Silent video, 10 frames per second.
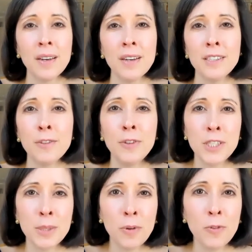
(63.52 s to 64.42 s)

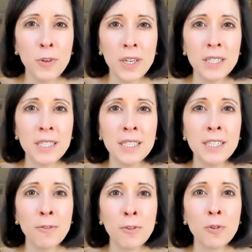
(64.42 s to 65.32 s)
Defeasible fees
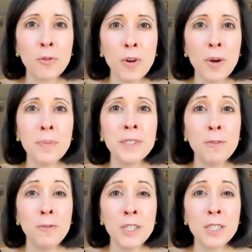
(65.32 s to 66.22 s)
differ from
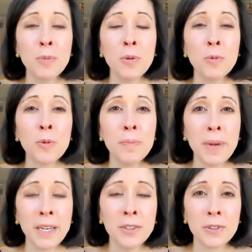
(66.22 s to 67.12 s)
defeasible
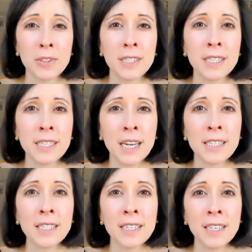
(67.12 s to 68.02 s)
remainders
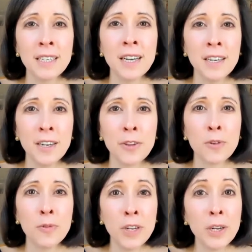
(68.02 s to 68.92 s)
discussed in
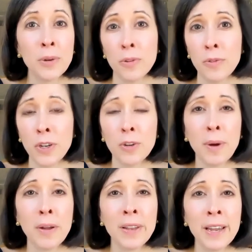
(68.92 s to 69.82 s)
another video, the video
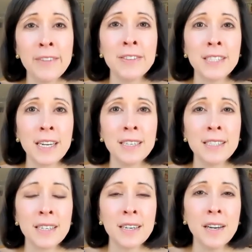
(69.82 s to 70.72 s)
about life
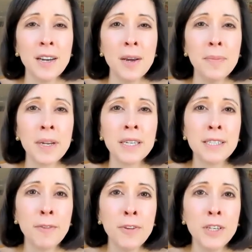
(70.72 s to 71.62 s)
estates, because
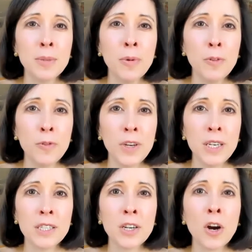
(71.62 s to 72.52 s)
defeasible
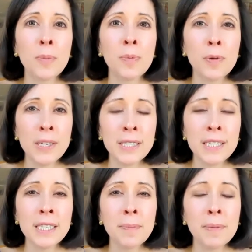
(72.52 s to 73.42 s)
fees are
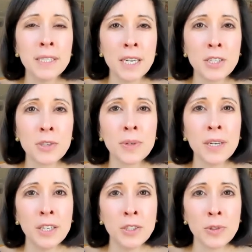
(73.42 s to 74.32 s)
present possessory
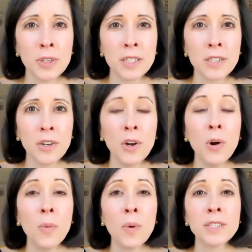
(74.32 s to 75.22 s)
interests,
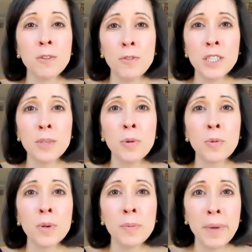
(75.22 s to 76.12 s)
while defeasible
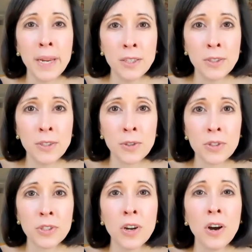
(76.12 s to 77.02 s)

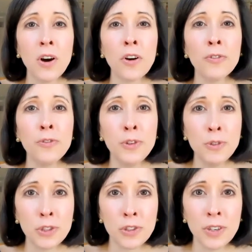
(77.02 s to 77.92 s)
remainders are
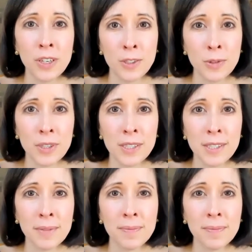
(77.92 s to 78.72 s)
future interests.